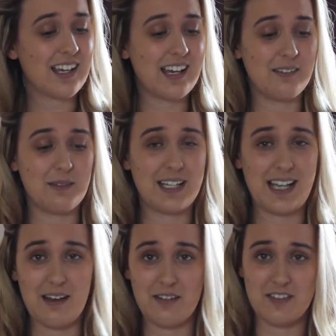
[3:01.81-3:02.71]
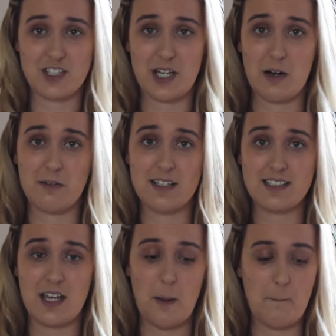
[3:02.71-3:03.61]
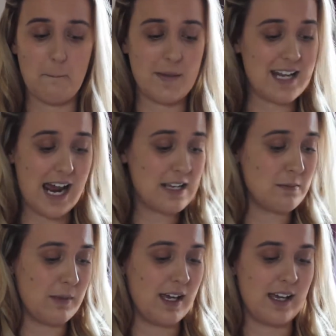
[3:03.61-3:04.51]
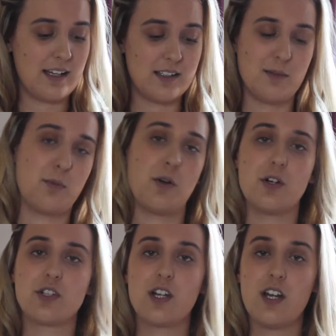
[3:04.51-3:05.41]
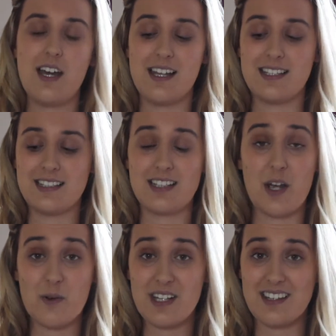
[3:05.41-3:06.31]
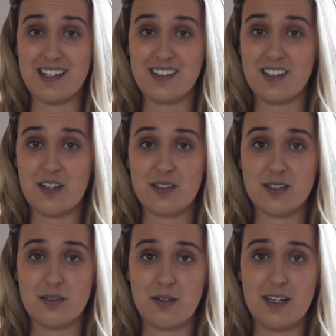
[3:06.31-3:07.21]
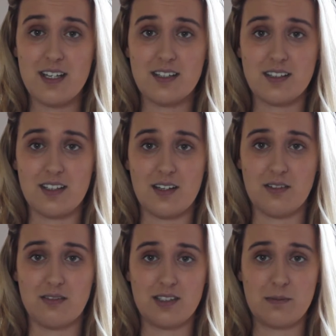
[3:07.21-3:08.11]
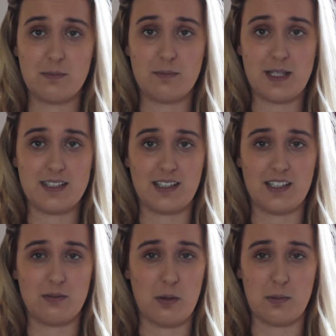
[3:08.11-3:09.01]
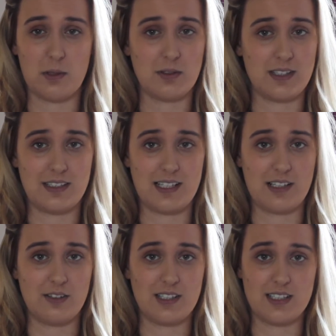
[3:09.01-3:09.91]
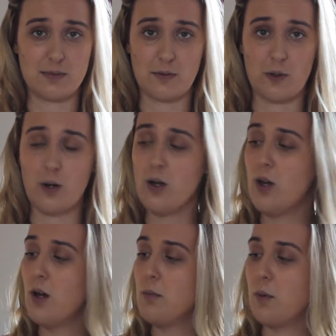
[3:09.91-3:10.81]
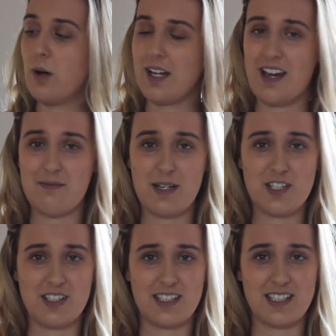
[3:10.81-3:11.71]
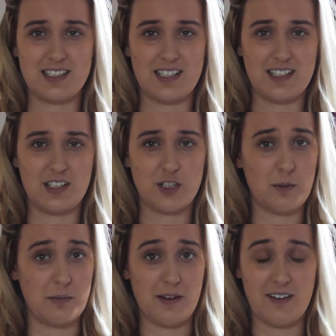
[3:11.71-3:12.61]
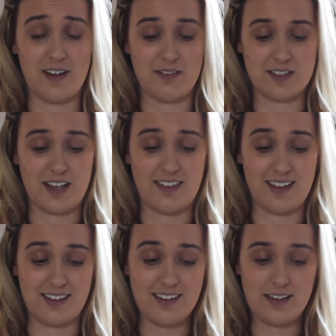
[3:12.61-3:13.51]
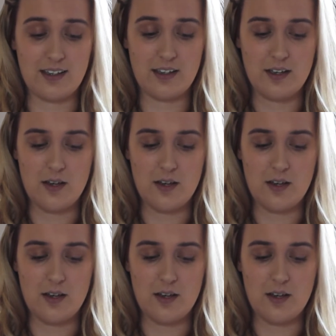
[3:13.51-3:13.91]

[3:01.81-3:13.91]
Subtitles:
and when I get out of the shower it's a nightmare to brush, and these are the only thing that goes through it. So basically you've probably all seen a Tangle Teezer before, and I have mentioned these in some of my favourites I think,